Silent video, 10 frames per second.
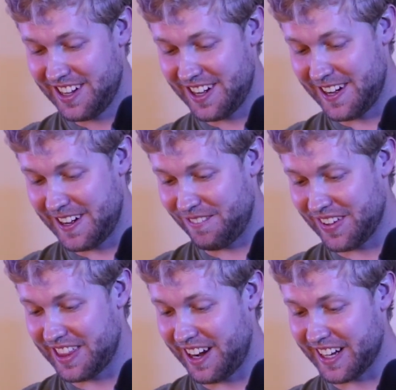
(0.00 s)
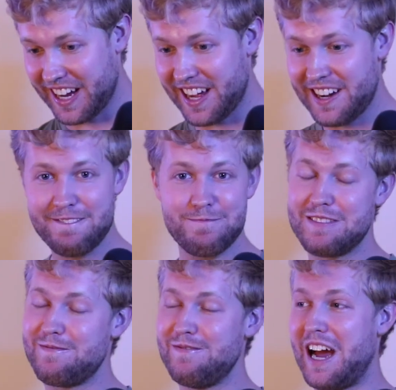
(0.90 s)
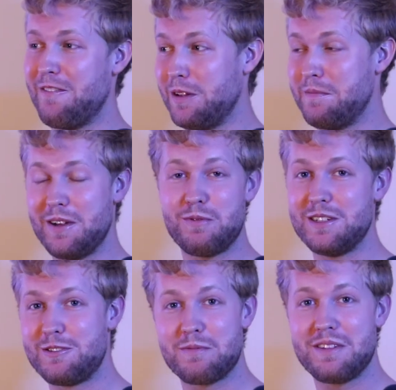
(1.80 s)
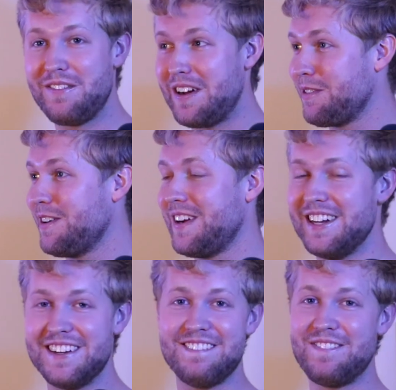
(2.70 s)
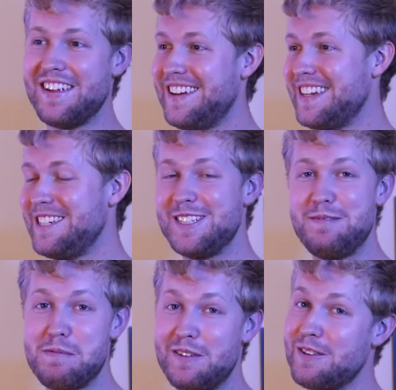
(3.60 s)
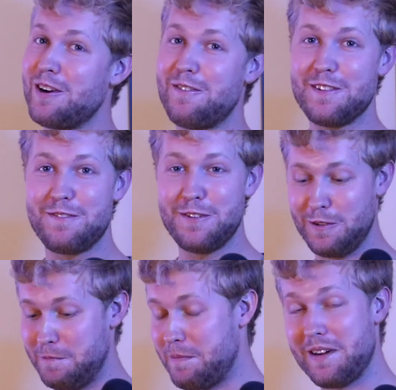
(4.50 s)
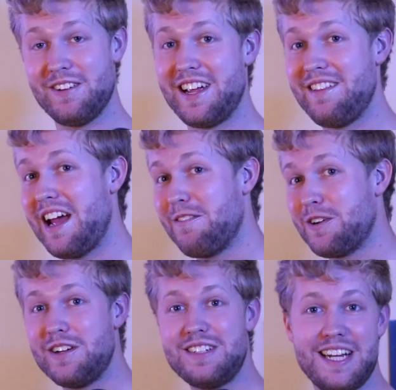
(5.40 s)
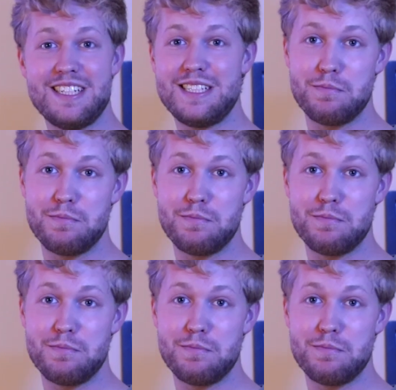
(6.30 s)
But then again, I've only been to one strip club ever, and usually people don't go for the food, but apparently they have good, tasty